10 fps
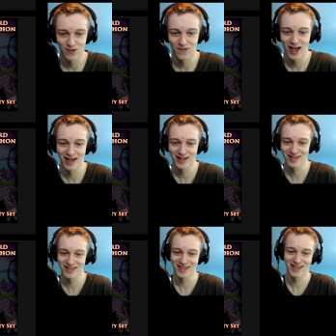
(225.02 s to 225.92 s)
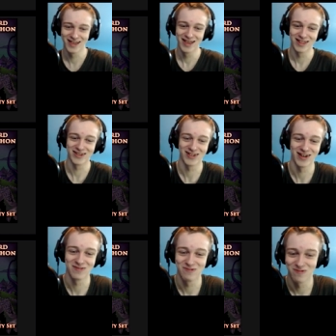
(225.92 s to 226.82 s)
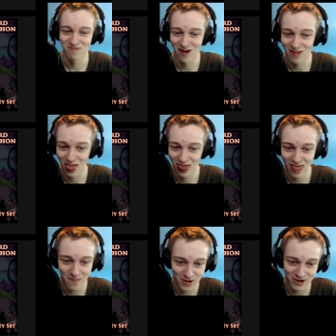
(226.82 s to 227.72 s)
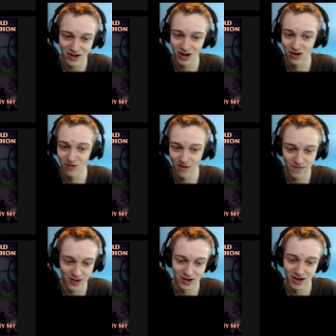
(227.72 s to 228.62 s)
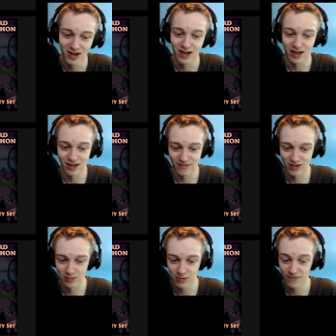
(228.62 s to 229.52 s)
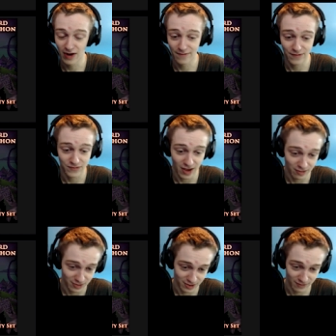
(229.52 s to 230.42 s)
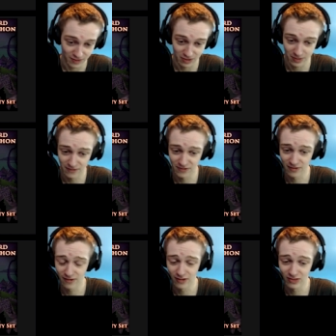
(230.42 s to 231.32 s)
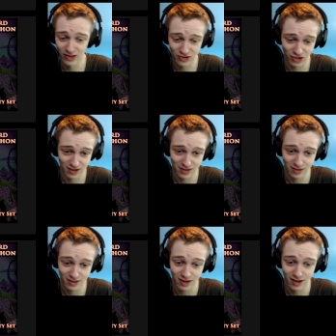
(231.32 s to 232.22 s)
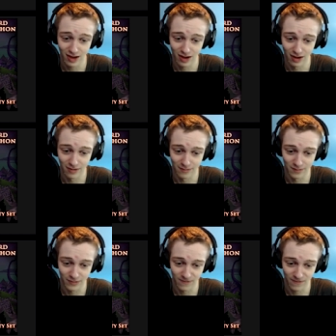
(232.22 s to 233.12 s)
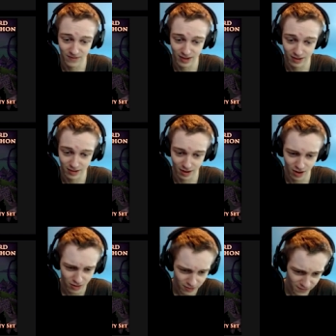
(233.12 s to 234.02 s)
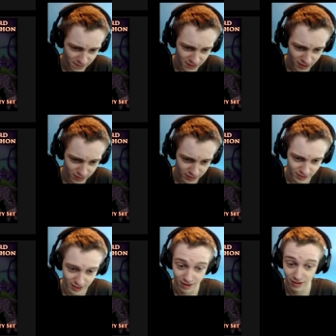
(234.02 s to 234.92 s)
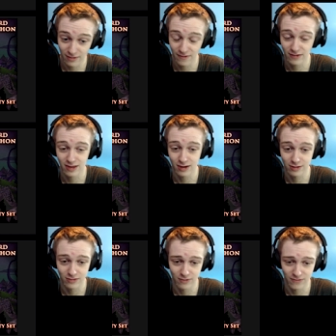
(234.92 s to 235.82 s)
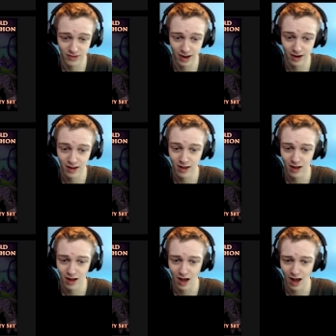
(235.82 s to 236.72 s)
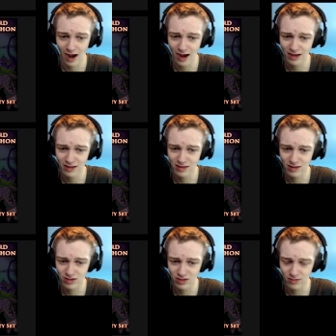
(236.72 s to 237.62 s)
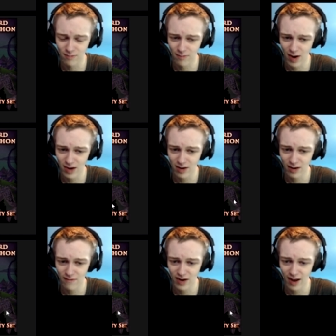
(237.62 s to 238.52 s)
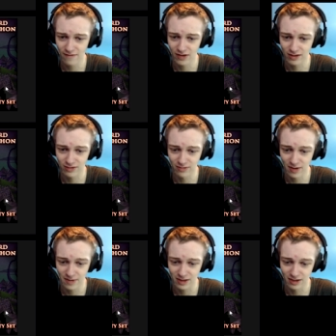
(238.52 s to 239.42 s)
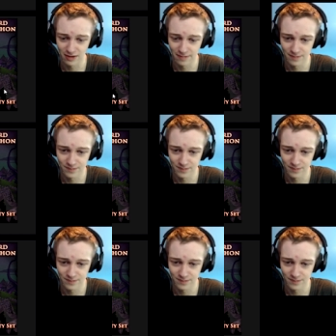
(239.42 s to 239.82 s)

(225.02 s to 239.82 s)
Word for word: fast. the Dread Re Leopard Griffin is available. 5,000 available for Legends. Um, 15, 150,000? Yeah, 150,000 gold for that. I might not even have that, so I might pick that up.